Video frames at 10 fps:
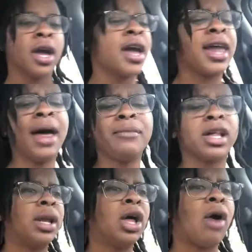And I'm
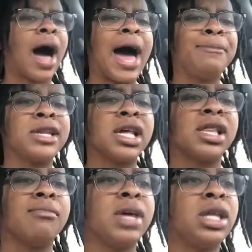just, little options
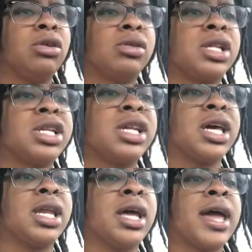and menus and
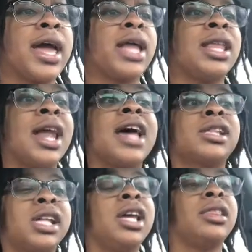shit, and then I
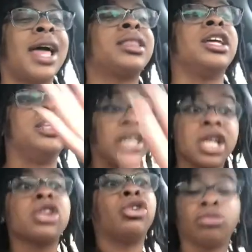see, like, the
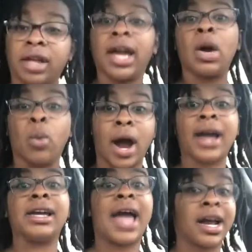digital thing where I
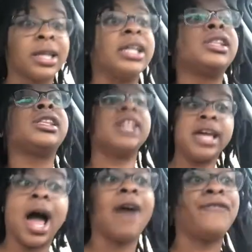can actually see
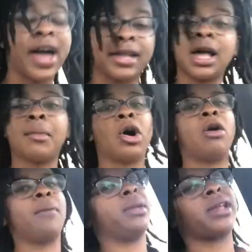how fast I'm
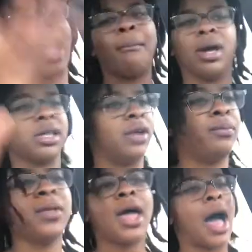going, bitch, I must have
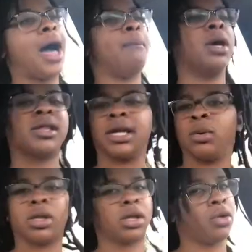
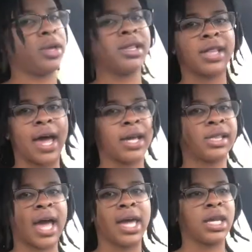was so
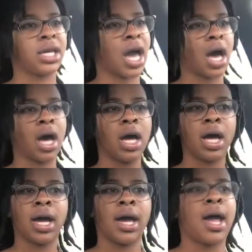excited, y'all.
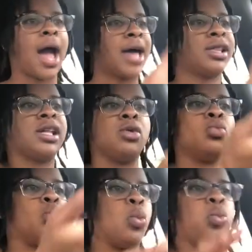I see
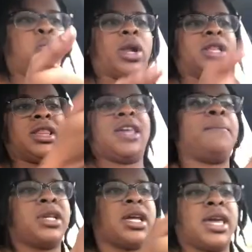what the
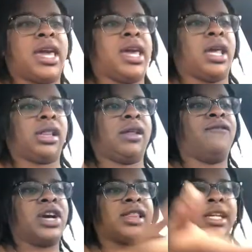temperature is
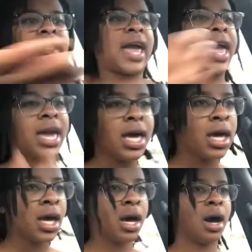for today,
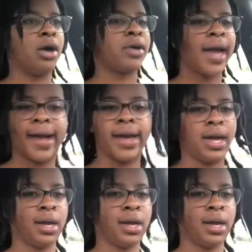okay?